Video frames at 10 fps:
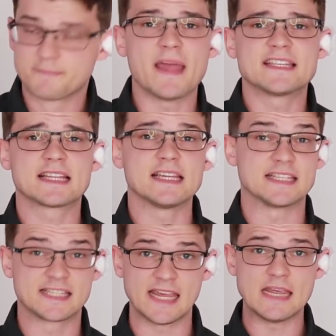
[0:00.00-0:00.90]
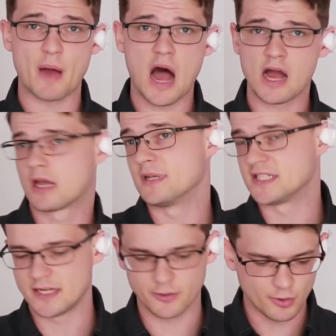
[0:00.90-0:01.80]
basically ski parka
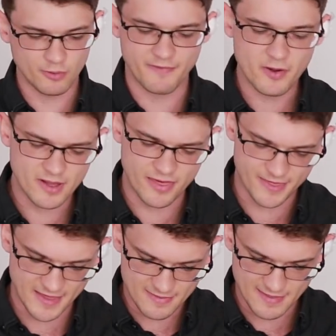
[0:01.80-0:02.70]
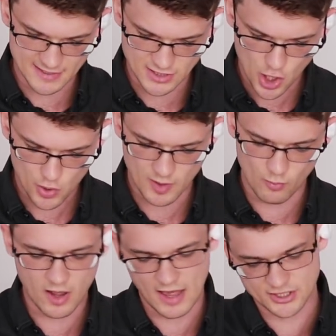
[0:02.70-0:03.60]
material, very thin. There's no,
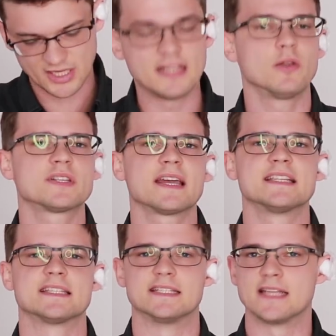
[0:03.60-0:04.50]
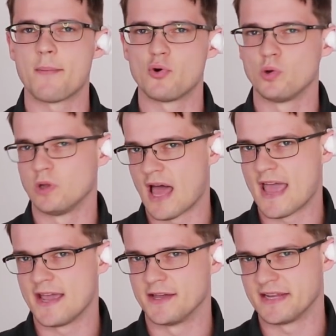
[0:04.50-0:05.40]
well, actually it looks like it's double
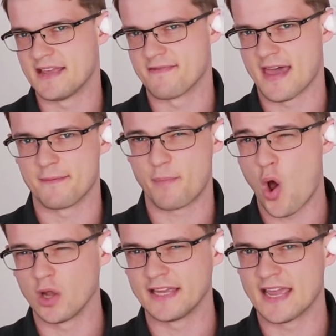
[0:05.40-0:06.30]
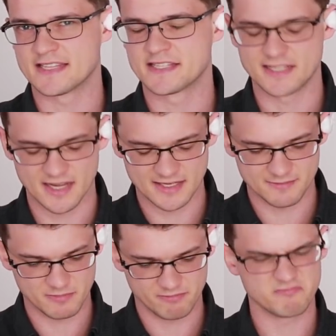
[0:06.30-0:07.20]
layered in that
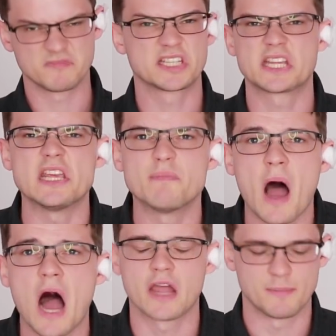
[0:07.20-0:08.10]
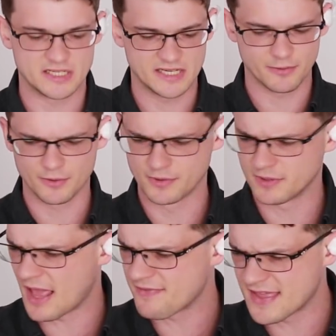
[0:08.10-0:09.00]
polyester ski parka
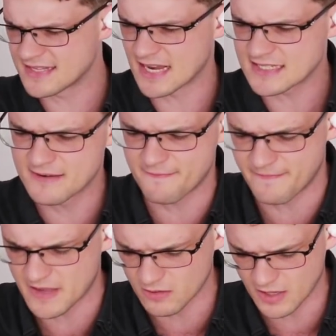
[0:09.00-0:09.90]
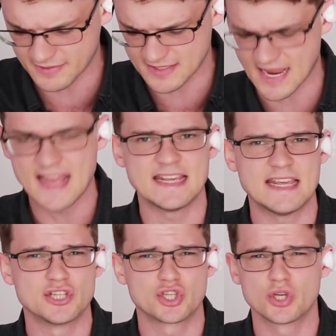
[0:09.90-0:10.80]
material, and there doesn't feel like there's
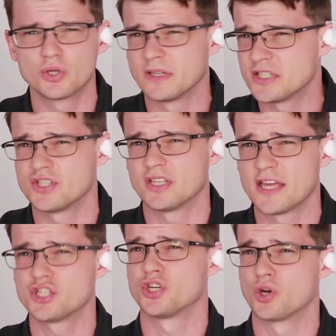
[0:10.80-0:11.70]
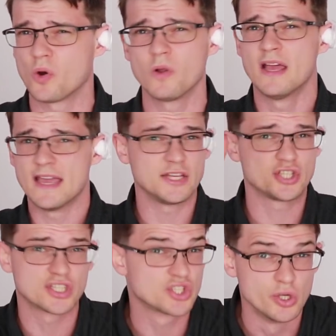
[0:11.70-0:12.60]
any internal insulation at all.
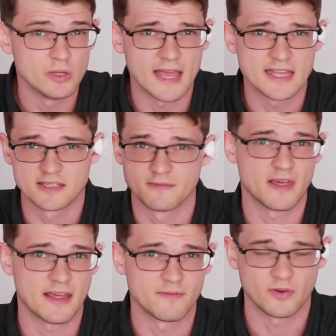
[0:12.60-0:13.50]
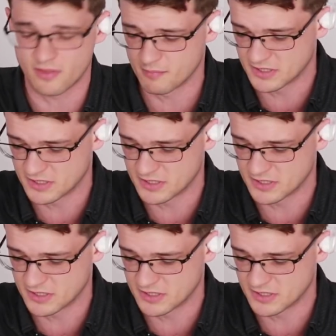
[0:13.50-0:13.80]
It's just two layers of that very thin